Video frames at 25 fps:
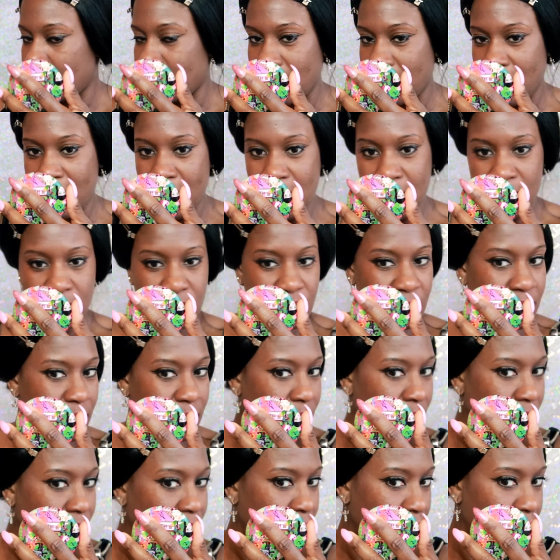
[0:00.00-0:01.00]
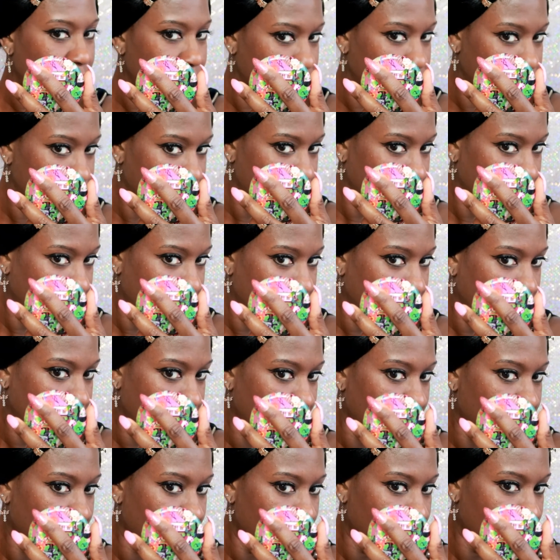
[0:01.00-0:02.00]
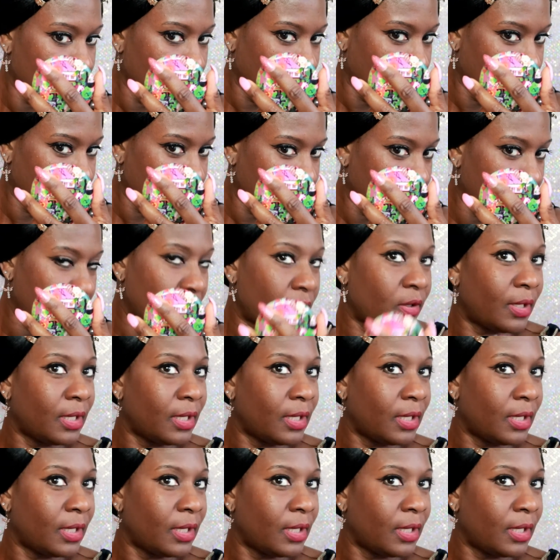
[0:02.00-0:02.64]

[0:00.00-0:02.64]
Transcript: Yeah, so I don't know.